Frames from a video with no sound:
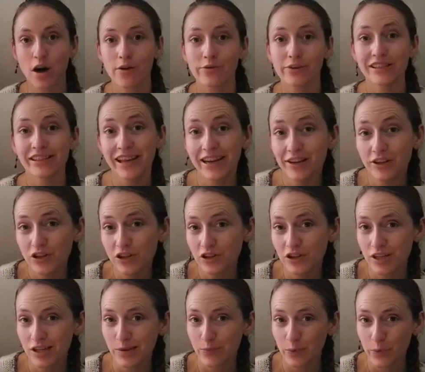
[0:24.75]
our
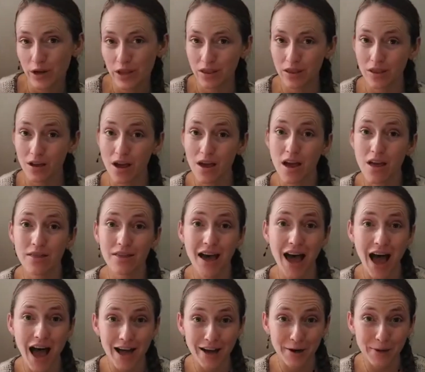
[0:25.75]
relationship with the
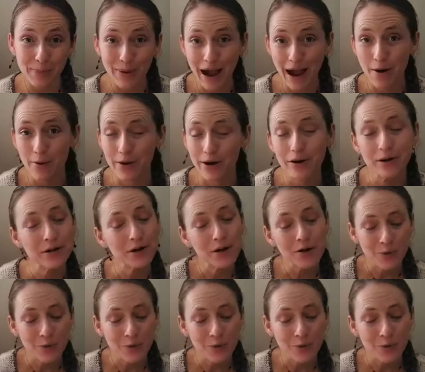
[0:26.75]
higher power.